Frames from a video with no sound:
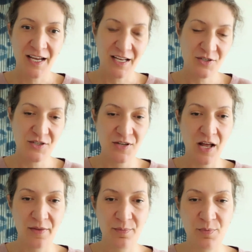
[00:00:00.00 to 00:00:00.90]
and it's just
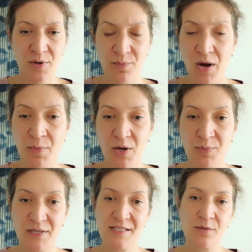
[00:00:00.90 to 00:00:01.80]
not the primary
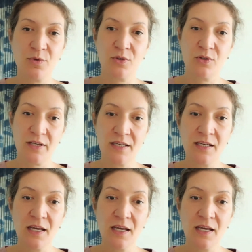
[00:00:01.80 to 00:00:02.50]
place that we're looking.